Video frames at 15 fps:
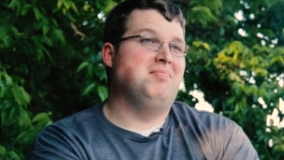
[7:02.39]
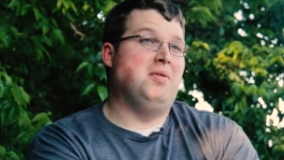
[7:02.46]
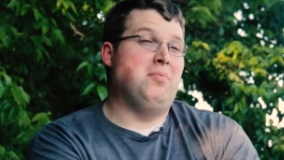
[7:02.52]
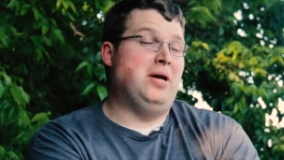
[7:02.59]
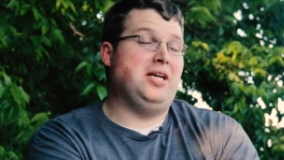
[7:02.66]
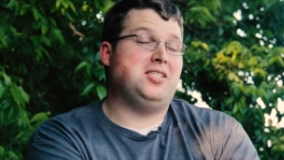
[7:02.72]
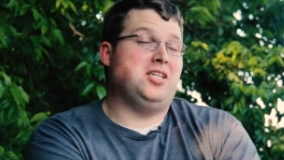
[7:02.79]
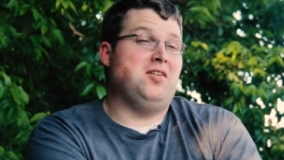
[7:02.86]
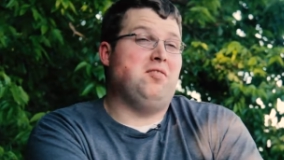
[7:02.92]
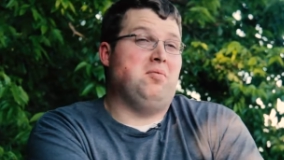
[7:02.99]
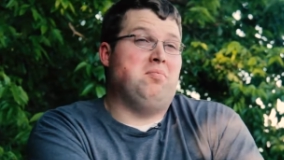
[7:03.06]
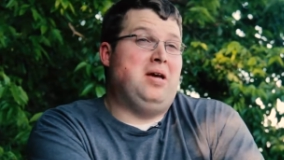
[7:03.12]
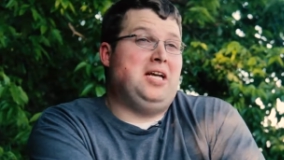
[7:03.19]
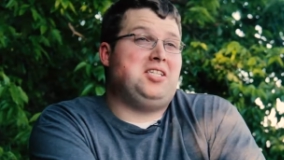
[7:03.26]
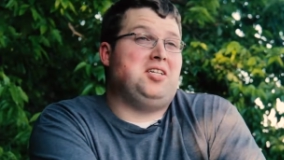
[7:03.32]
it
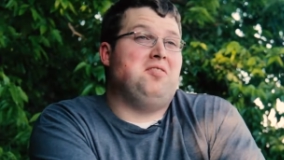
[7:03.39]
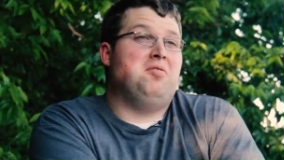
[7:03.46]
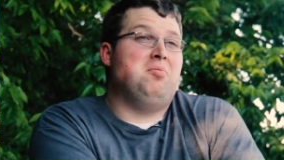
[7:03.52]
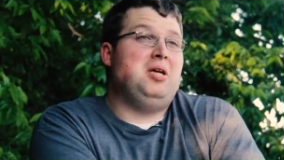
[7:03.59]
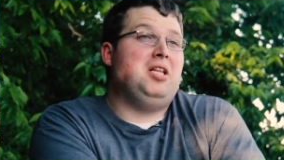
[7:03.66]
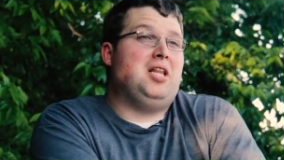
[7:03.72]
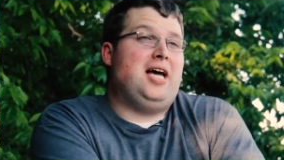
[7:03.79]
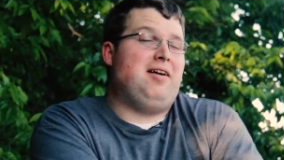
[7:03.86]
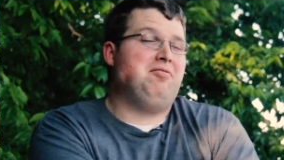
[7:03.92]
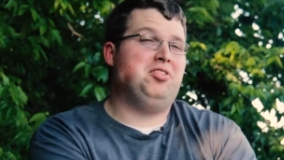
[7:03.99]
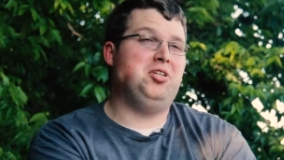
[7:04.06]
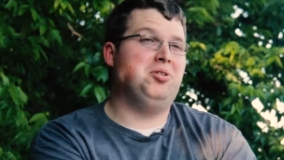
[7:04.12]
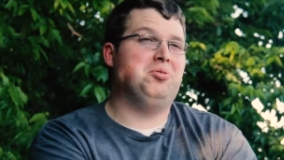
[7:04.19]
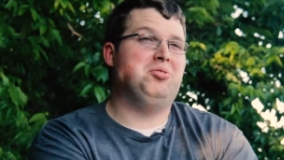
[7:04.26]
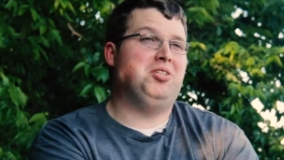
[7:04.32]
makes even me laugh
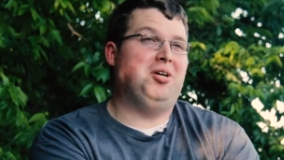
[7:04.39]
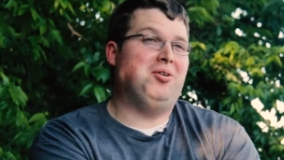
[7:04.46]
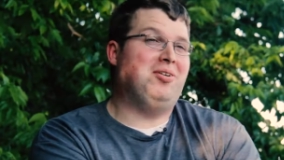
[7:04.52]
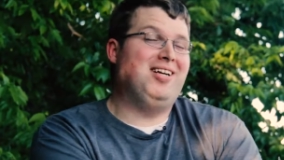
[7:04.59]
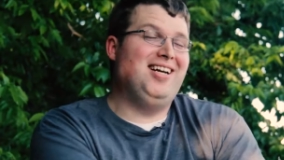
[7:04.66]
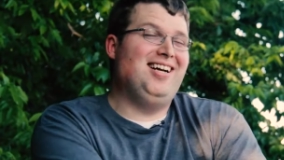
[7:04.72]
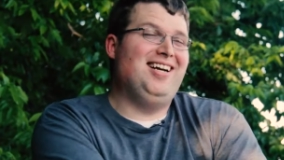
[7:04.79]
too. So